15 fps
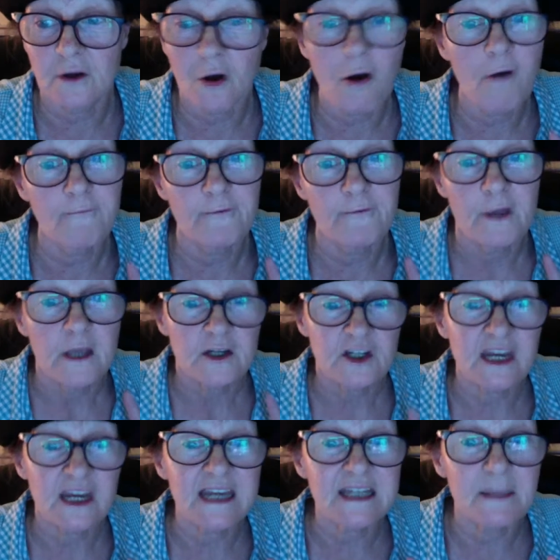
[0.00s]
of.
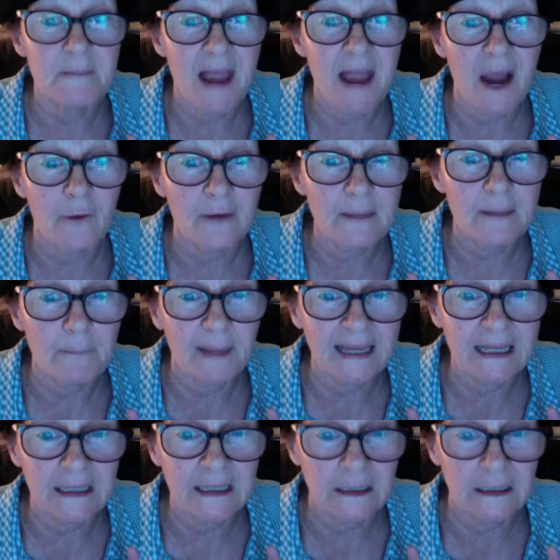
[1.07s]
She's a Maori Pen.